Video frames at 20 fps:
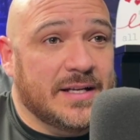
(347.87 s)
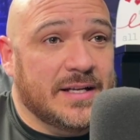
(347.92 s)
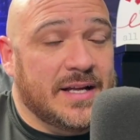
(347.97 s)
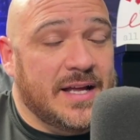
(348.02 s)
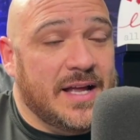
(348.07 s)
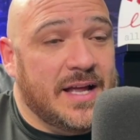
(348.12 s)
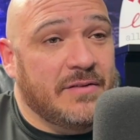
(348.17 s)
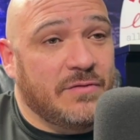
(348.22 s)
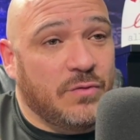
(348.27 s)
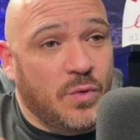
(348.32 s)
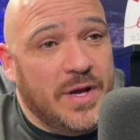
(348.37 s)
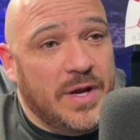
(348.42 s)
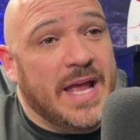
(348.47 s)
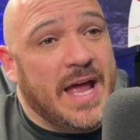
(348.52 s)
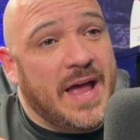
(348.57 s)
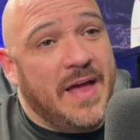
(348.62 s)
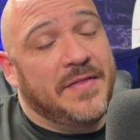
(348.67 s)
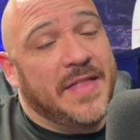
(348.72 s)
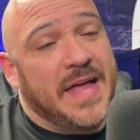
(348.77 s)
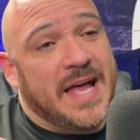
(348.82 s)
if we
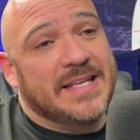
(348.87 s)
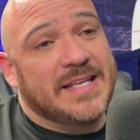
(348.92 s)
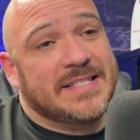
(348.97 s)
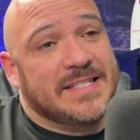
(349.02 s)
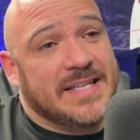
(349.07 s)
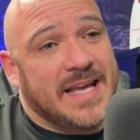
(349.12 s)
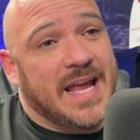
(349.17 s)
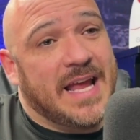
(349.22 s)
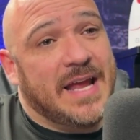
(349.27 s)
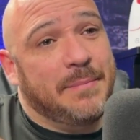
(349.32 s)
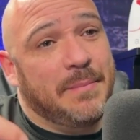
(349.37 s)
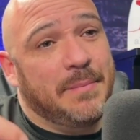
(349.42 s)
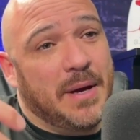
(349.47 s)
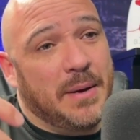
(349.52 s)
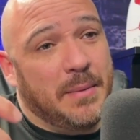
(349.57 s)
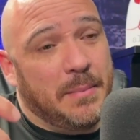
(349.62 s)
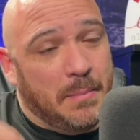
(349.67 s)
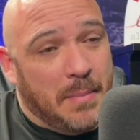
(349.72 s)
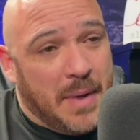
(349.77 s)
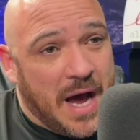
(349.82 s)
had that same
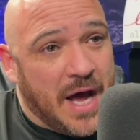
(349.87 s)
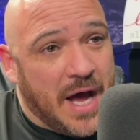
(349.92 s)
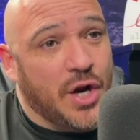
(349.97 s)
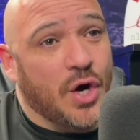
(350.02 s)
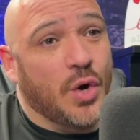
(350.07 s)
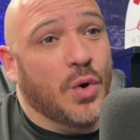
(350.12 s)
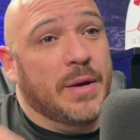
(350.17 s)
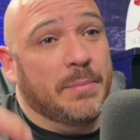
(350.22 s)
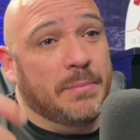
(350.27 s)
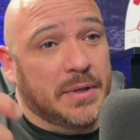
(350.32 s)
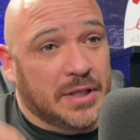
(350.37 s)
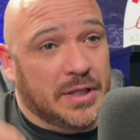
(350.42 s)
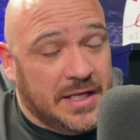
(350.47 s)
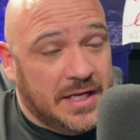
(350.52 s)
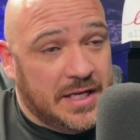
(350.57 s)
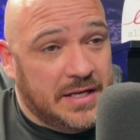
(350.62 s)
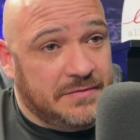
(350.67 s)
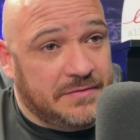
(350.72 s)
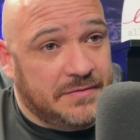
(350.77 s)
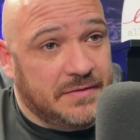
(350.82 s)
motto and
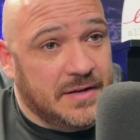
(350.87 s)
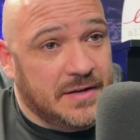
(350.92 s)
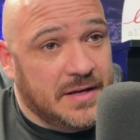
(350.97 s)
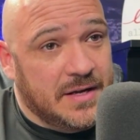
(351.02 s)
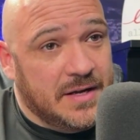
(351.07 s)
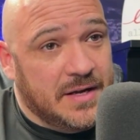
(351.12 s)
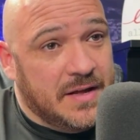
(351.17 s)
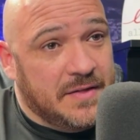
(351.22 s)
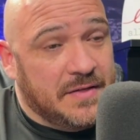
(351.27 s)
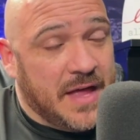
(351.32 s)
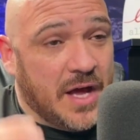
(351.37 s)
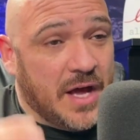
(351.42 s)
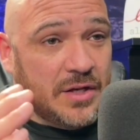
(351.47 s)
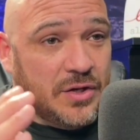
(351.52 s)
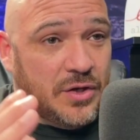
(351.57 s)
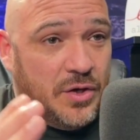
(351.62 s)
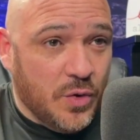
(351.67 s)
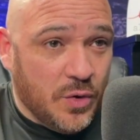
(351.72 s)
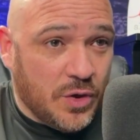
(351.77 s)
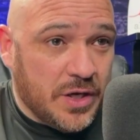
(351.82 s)
belief that
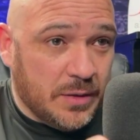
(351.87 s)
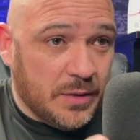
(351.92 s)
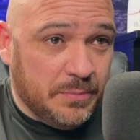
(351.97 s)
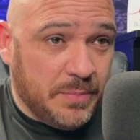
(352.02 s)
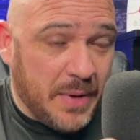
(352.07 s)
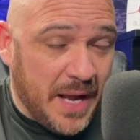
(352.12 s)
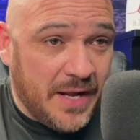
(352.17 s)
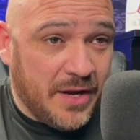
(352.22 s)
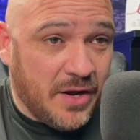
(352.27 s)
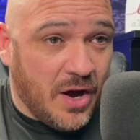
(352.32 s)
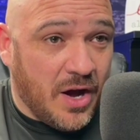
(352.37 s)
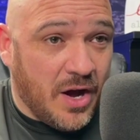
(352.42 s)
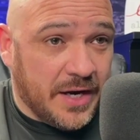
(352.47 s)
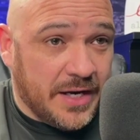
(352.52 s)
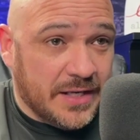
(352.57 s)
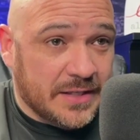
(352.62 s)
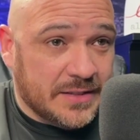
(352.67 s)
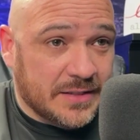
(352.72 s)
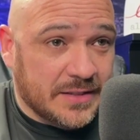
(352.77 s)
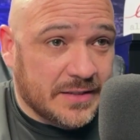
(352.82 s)
you could bank on
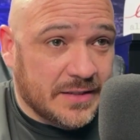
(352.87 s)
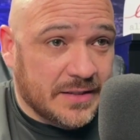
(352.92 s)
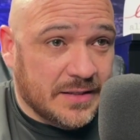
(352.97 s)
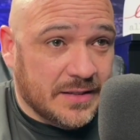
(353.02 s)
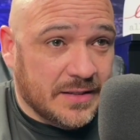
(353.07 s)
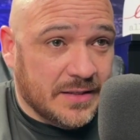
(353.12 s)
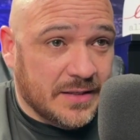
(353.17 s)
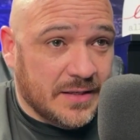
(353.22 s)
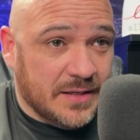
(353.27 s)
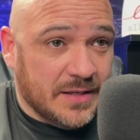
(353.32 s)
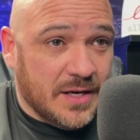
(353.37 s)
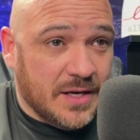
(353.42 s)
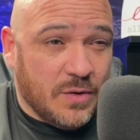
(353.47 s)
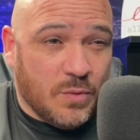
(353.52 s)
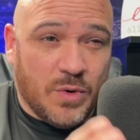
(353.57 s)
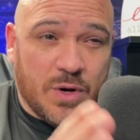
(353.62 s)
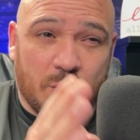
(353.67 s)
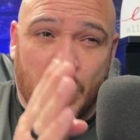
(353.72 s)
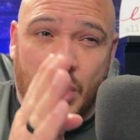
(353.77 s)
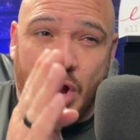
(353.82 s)
it?
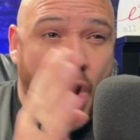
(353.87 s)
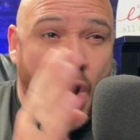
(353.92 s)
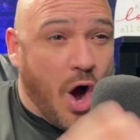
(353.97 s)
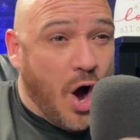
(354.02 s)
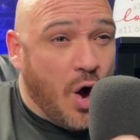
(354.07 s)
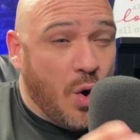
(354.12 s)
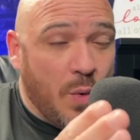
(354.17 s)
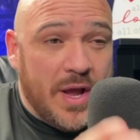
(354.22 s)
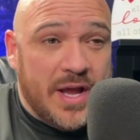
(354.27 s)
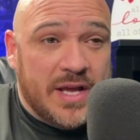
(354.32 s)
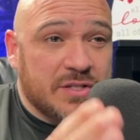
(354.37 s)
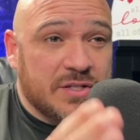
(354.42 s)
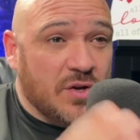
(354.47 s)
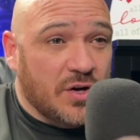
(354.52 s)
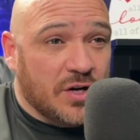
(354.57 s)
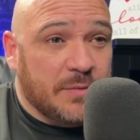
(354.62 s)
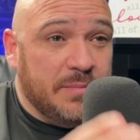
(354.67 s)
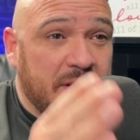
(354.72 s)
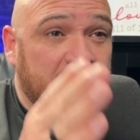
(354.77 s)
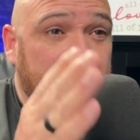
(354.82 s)
We were always going
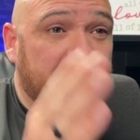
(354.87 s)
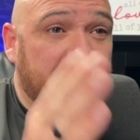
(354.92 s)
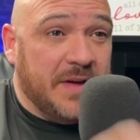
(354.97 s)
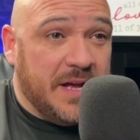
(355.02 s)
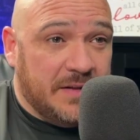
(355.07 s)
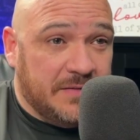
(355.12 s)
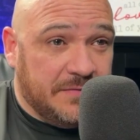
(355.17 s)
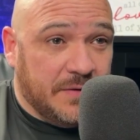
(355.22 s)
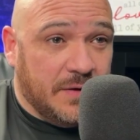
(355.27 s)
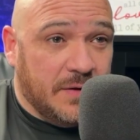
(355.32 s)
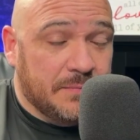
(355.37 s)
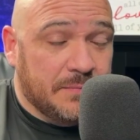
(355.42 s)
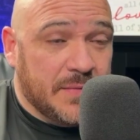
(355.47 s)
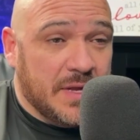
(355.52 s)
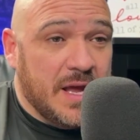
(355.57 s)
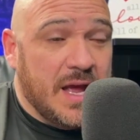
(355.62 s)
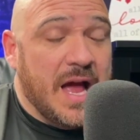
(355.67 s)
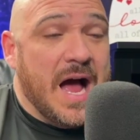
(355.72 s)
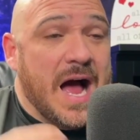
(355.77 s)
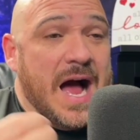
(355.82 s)
to be faithful.
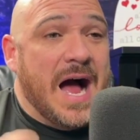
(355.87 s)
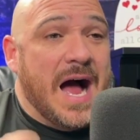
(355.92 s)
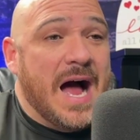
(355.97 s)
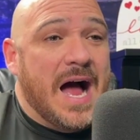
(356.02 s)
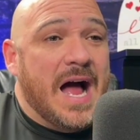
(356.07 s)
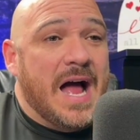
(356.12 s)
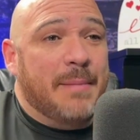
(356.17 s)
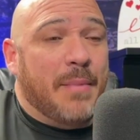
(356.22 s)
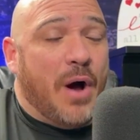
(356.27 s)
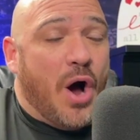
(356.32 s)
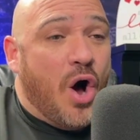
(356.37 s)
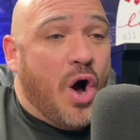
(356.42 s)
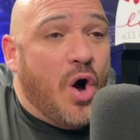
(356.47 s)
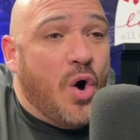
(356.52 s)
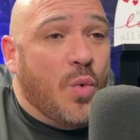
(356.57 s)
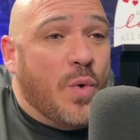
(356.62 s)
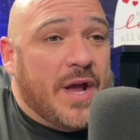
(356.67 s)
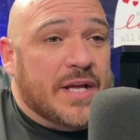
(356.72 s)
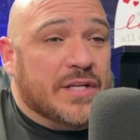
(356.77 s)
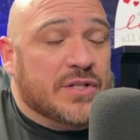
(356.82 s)
I'm
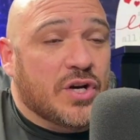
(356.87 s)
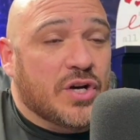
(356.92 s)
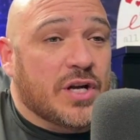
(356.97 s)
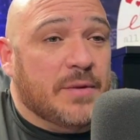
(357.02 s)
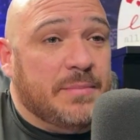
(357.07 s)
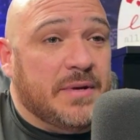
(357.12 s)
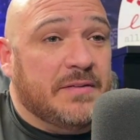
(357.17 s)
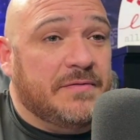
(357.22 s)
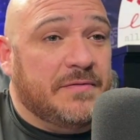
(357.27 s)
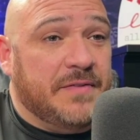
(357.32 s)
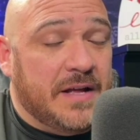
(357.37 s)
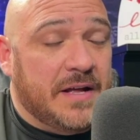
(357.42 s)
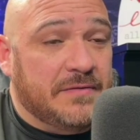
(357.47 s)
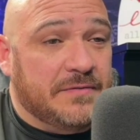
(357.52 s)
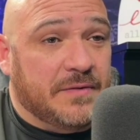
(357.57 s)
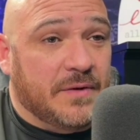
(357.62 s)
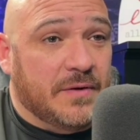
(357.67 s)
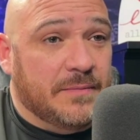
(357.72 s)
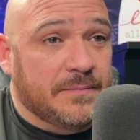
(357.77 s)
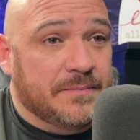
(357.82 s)
always going to be
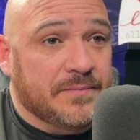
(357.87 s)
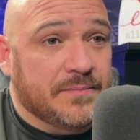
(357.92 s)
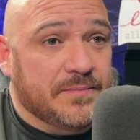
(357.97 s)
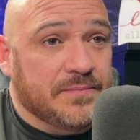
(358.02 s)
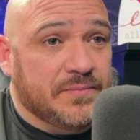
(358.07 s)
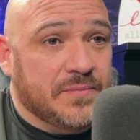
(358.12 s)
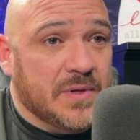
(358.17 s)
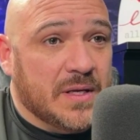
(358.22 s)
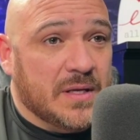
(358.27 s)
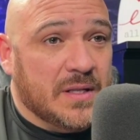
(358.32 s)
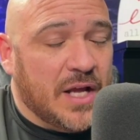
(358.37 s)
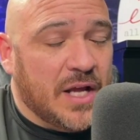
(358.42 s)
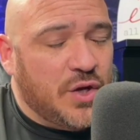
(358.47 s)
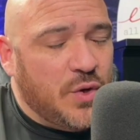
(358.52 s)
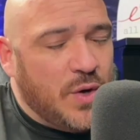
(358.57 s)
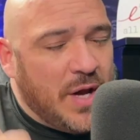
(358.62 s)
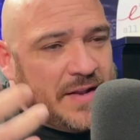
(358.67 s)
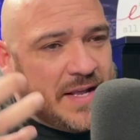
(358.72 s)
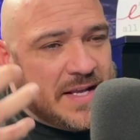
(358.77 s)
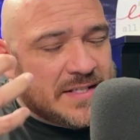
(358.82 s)
faithful. Like, you
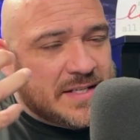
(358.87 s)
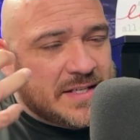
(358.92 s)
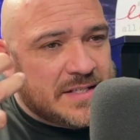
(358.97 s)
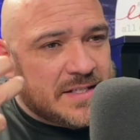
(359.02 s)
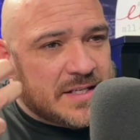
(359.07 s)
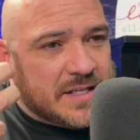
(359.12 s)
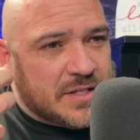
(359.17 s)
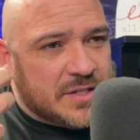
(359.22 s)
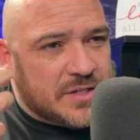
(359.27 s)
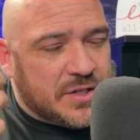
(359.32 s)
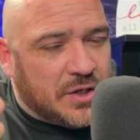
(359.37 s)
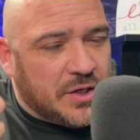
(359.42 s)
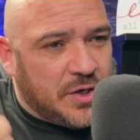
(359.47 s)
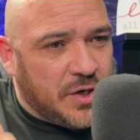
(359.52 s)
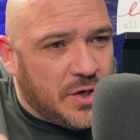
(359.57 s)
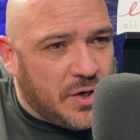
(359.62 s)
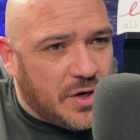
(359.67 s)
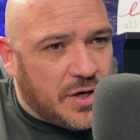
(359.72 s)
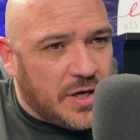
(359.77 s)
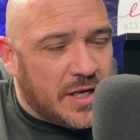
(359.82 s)
had that sense of
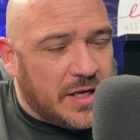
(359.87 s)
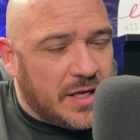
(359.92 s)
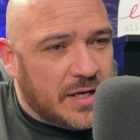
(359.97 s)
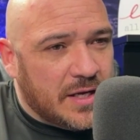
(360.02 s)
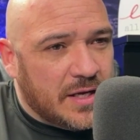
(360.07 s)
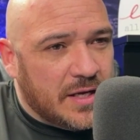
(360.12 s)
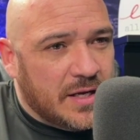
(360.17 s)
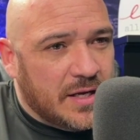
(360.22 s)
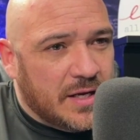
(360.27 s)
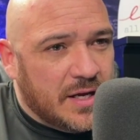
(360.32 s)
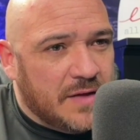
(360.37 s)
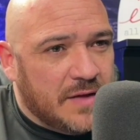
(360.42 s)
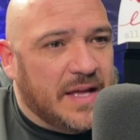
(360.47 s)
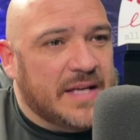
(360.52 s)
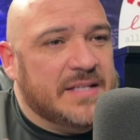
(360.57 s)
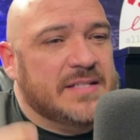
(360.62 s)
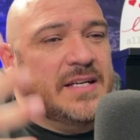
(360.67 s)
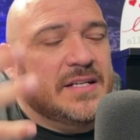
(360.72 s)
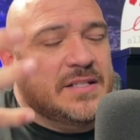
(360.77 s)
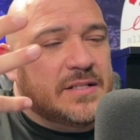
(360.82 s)
security, that
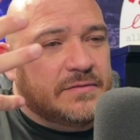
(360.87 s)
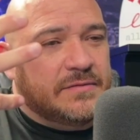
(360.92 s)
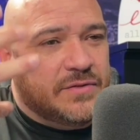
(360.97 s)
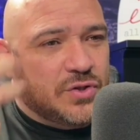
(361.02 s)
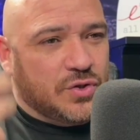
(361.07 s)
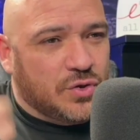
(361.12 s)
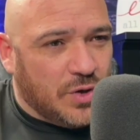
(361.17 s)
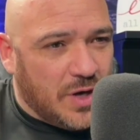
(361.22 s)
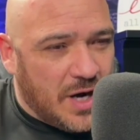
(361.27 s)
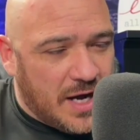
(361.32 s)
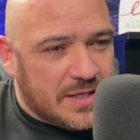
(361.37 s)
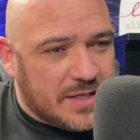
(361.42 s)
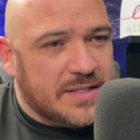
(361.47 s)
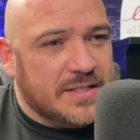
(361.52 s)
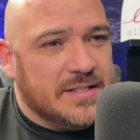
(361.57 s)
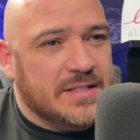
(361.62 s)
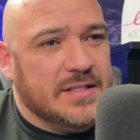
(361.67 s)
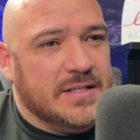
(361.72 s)
sense of trust.